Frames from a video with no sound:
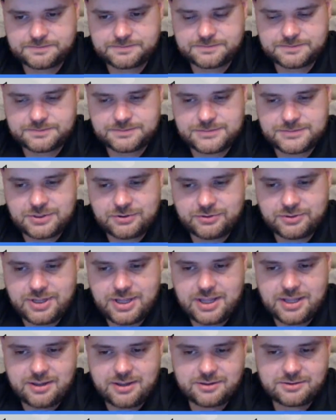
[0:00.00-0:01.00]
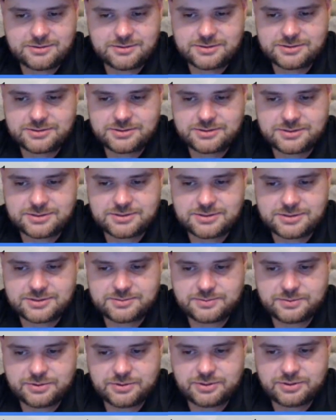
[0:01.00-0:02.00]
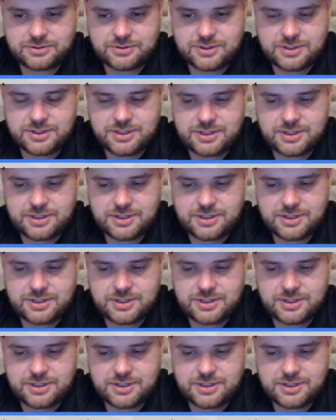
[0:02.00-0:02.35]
it's been a good thing,